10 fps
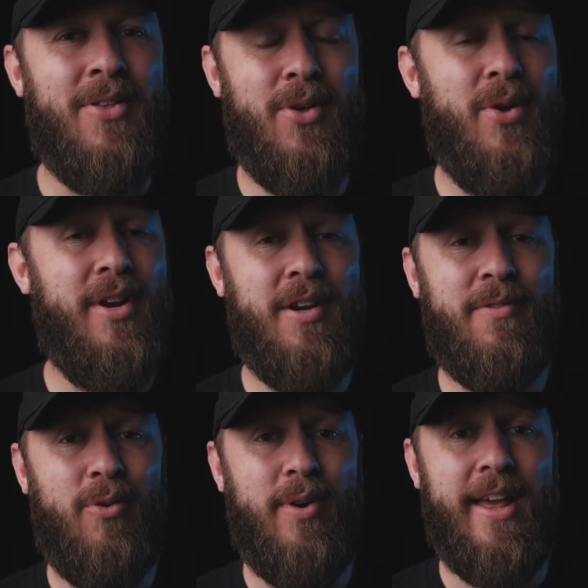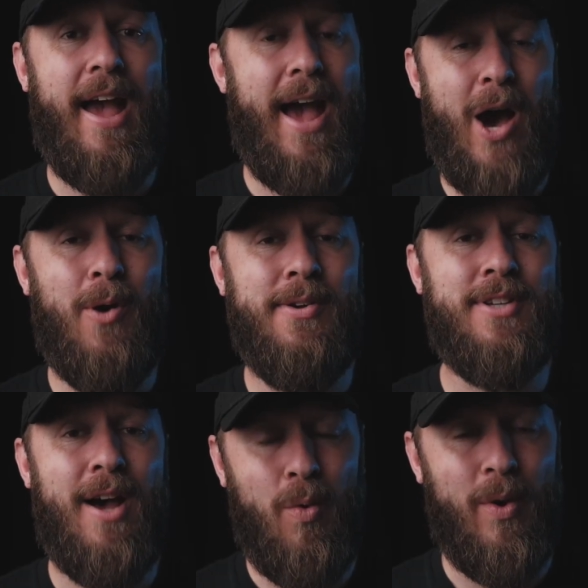30 to 40
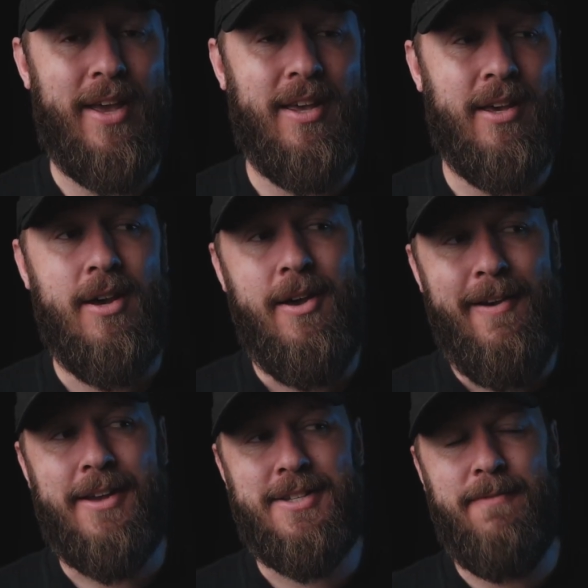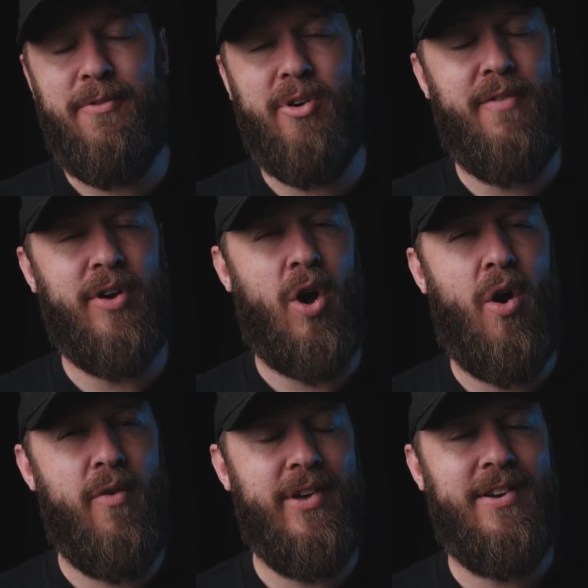hours a week, except for over
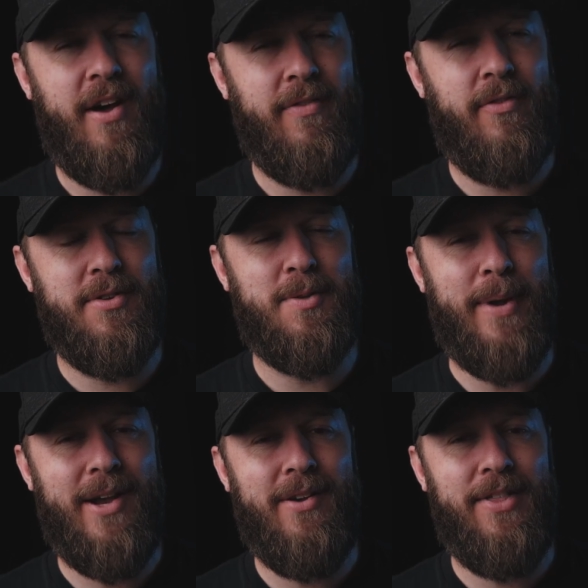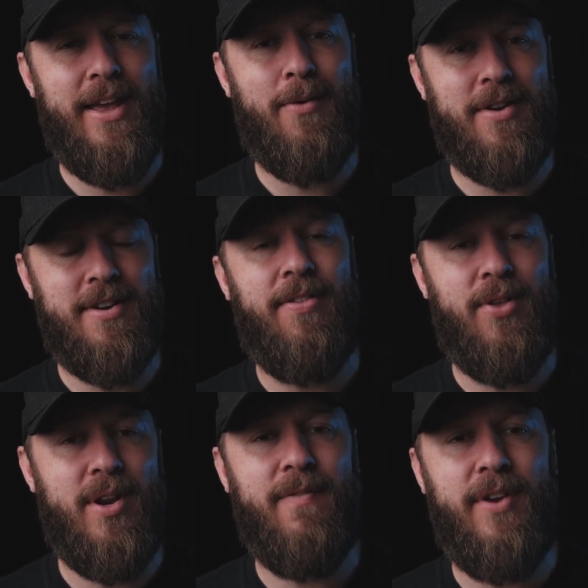COVID, there's a period there where I did
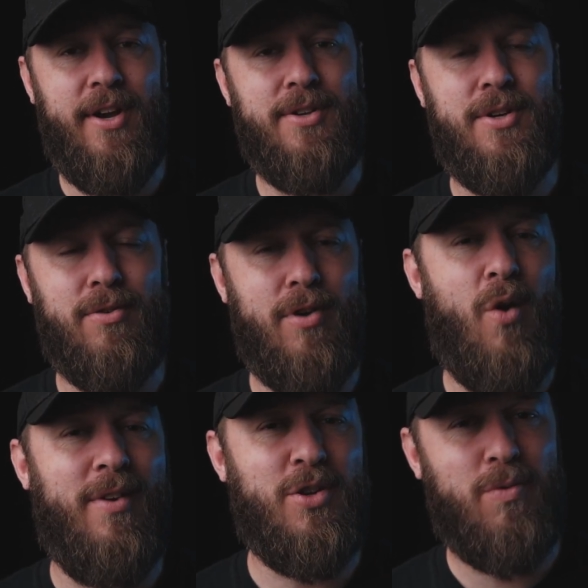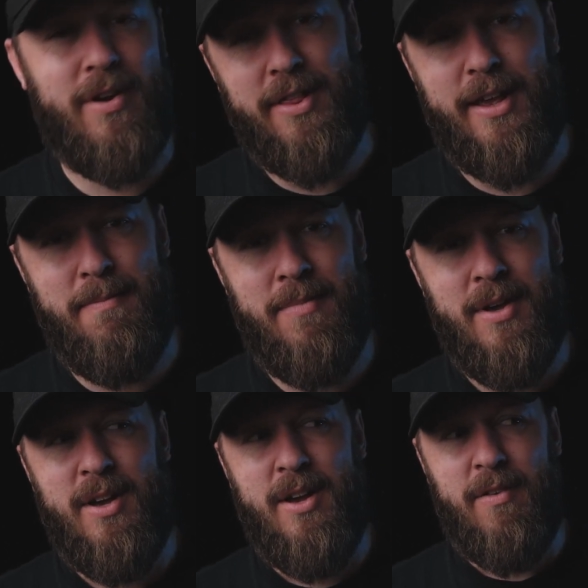30 videos in a row and each one of them,
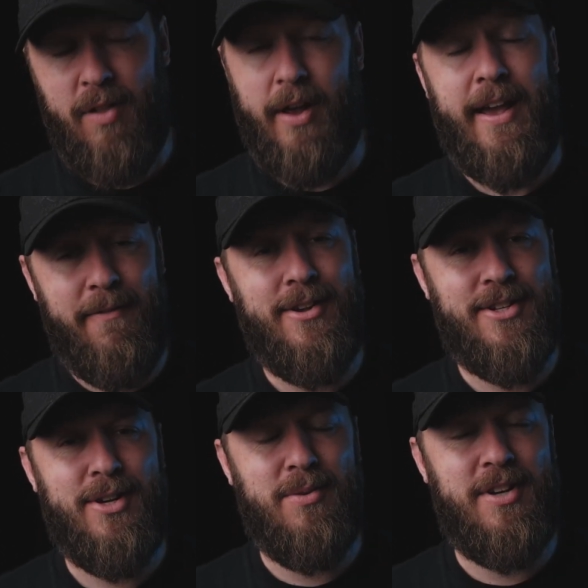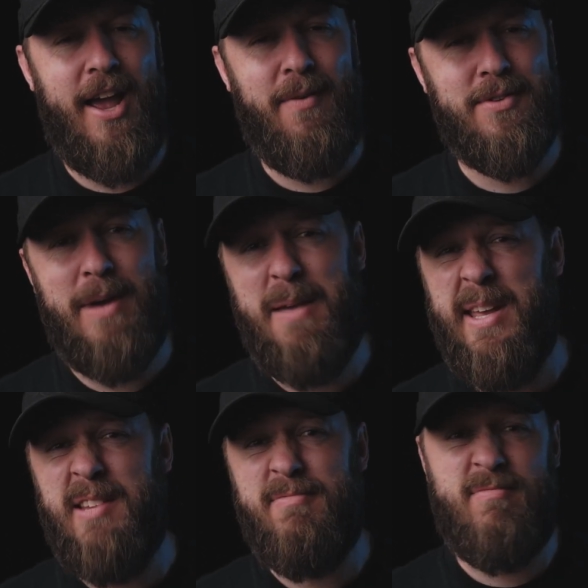like every single day, was
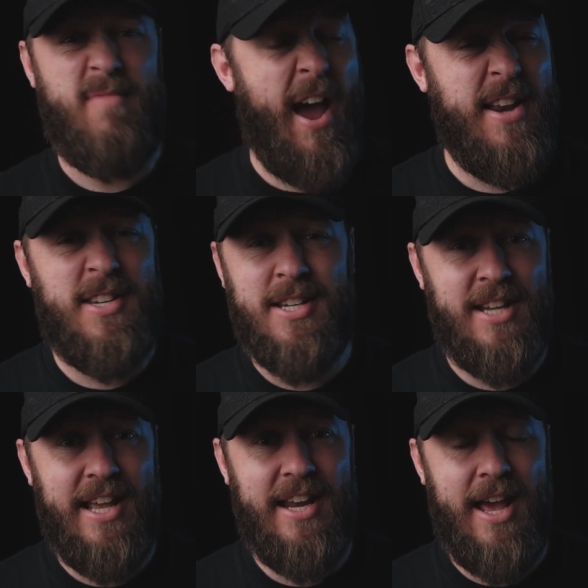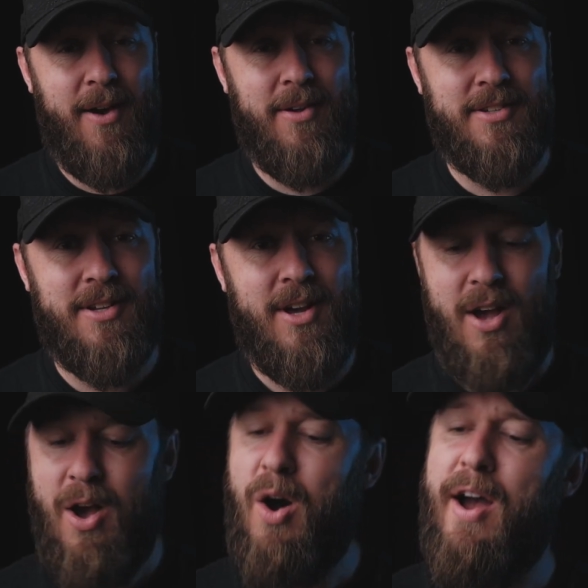maybe 8 to 10 hours.
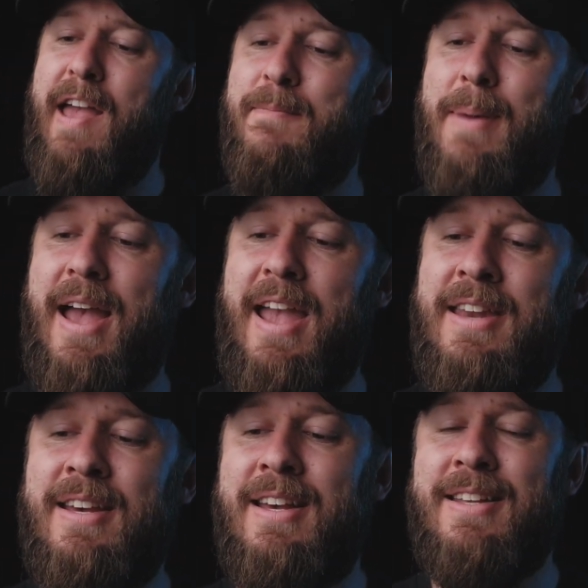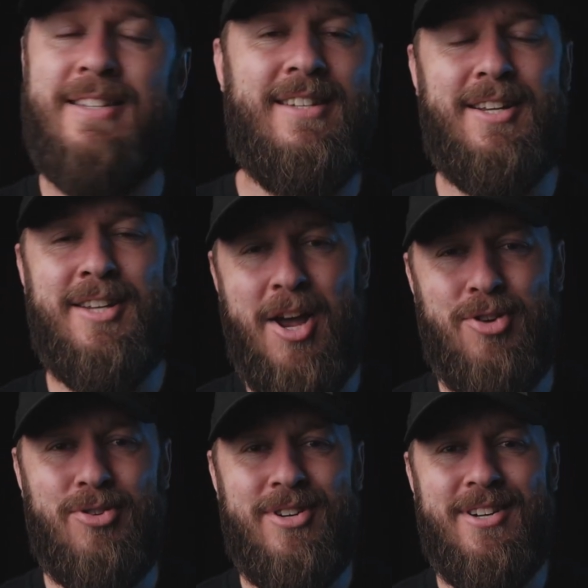I have made
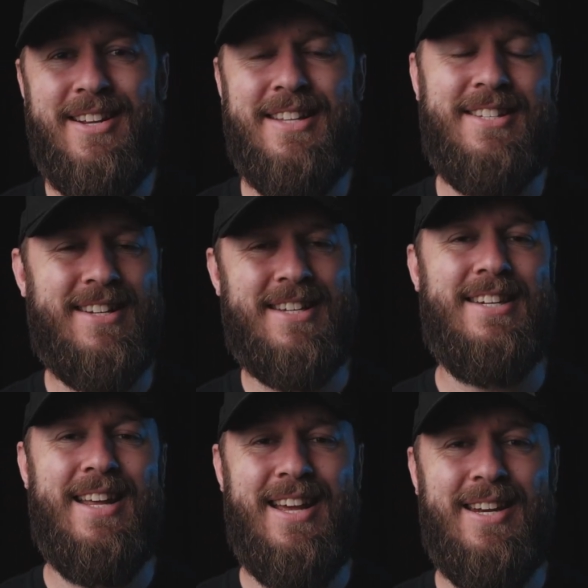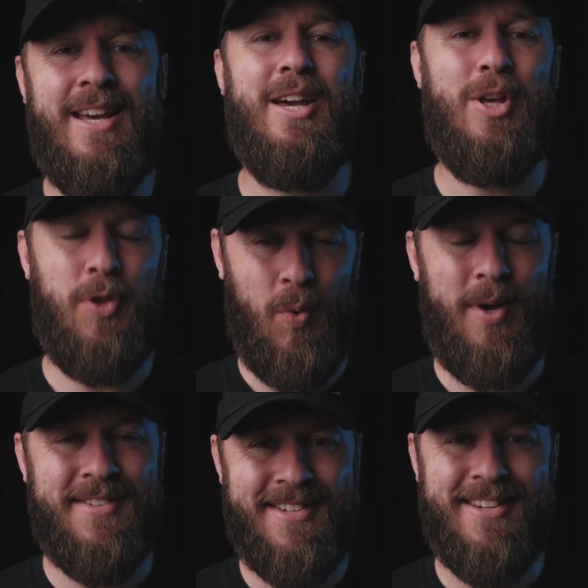
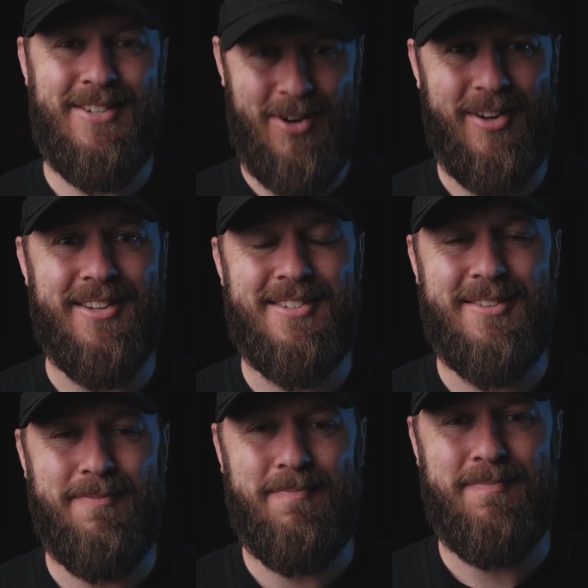$616.